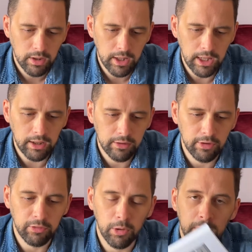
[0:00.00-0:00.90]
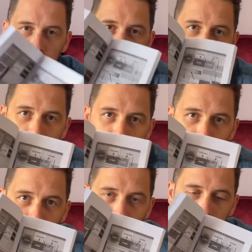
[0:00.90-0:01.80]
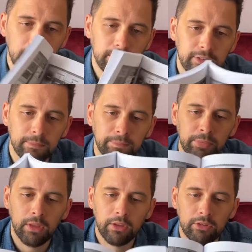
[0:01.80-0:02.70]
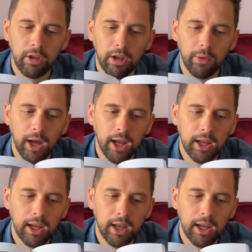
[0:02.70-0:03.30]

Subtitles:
here. So I've got a picture of my own memory palace, so I